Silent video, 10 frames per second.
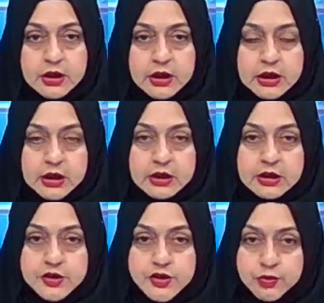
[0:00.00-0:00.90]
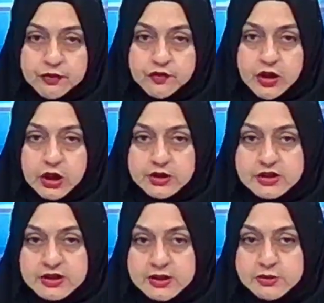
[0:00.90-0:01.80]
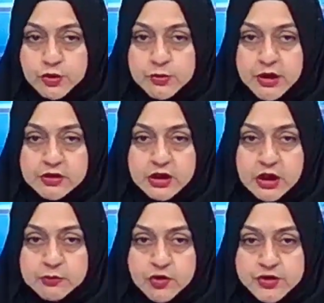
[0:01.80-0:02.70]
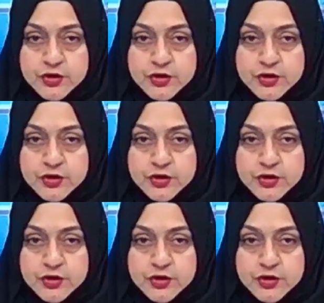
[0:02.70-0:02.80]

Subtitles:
In a swift and successful maritime rescue